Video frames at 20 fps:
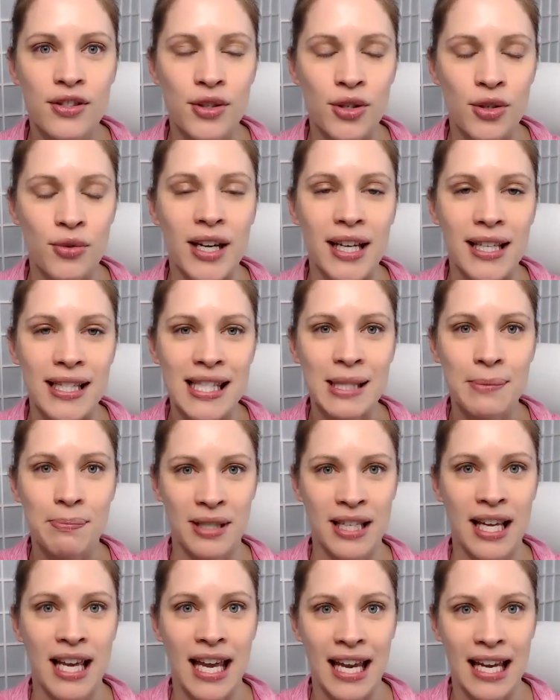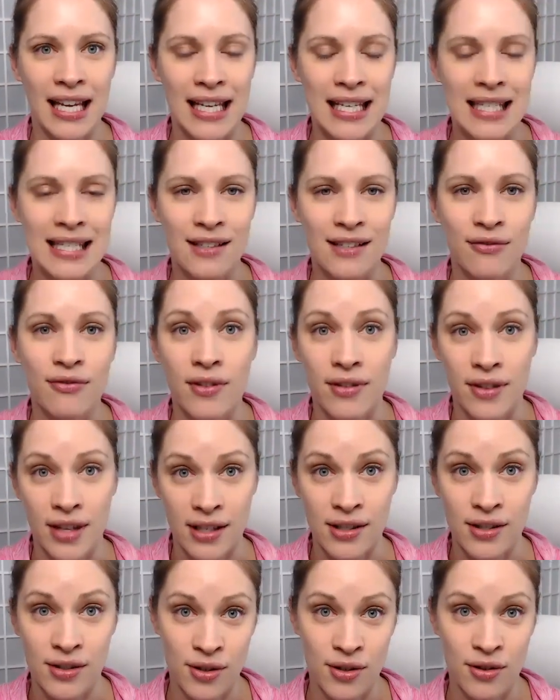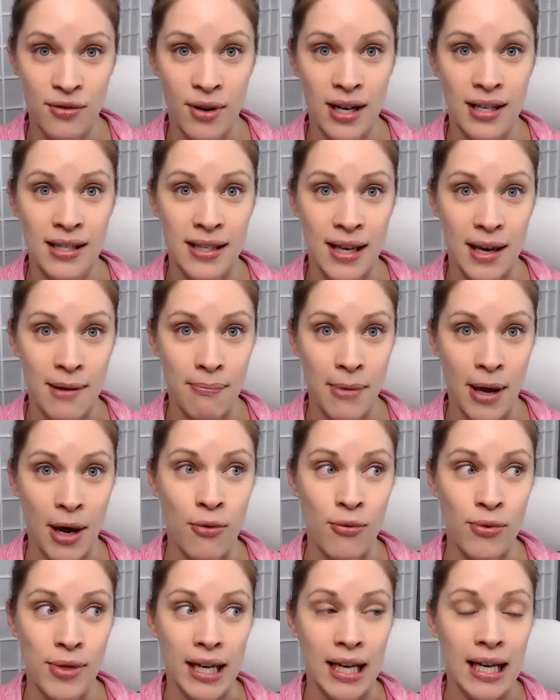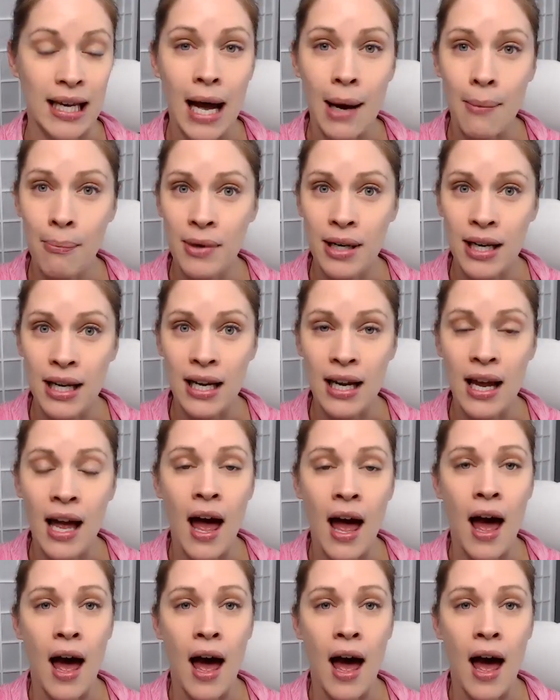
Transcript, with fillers: to explain different things to us about the company